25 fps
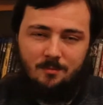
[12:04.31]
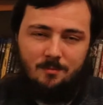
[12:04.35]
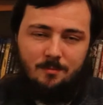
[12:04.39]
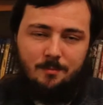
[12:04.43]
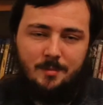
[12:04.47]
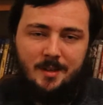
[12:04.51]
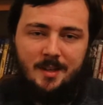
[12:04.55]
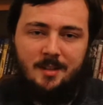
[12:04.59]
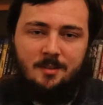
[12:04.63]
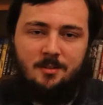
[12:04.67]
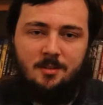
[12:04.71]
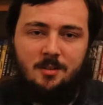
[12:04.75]

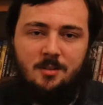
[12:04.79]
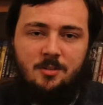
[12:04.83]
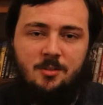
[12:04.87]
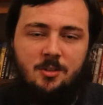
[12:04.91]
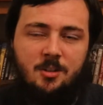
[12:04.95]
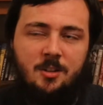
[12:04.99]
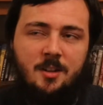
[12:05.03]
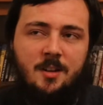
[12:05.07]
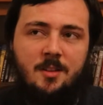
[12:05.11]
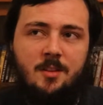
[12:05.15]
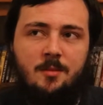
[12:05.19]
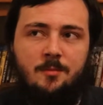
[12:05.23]
bad
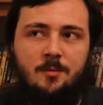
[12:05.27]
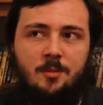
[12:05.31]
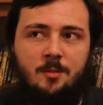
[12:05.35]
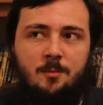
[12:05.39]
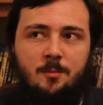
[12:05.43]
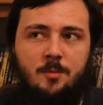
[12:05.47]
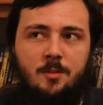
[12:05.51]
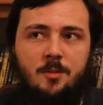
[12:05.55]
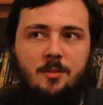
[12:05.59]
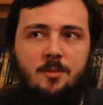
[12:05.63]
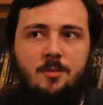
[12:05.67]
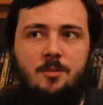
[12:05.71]
CGI in the film,
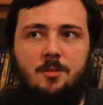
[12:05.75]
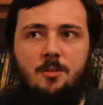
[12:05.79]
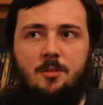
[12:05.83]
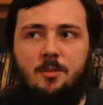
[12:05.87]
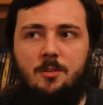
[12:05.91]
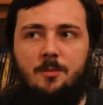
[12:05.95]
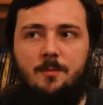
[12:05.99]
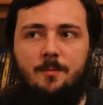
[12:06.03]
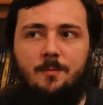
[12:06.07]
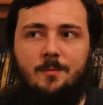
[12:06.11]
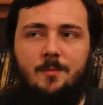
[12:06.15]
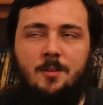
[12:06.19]
but
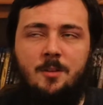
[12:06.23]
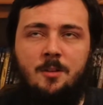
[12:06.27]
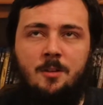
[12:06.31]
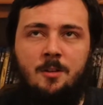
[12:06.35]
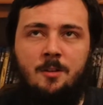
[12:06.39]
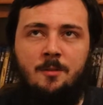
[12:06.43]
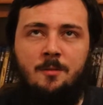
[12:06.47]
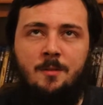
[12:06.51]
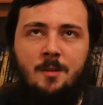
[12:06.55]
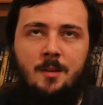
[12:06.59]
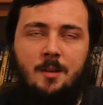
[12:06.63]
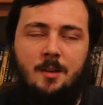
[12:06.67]
not, you know,